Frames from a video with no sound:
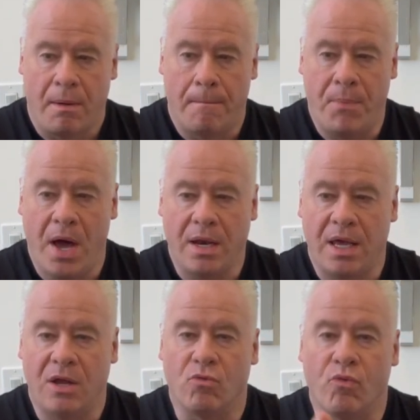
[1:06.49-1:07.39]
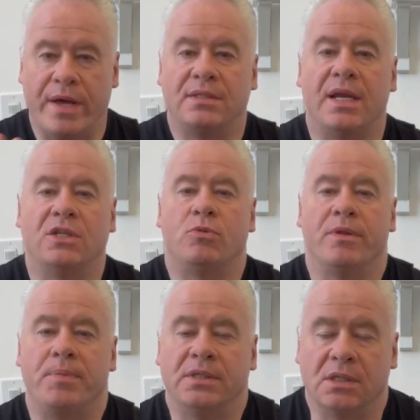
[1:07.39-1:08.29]
but it resonates
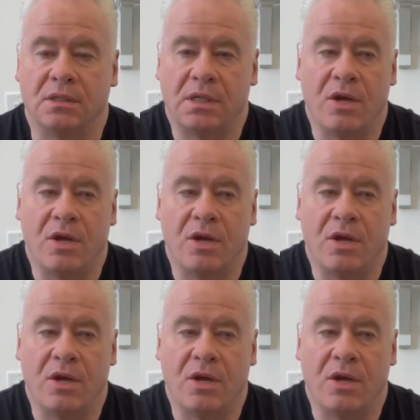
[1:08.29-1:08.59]
with business.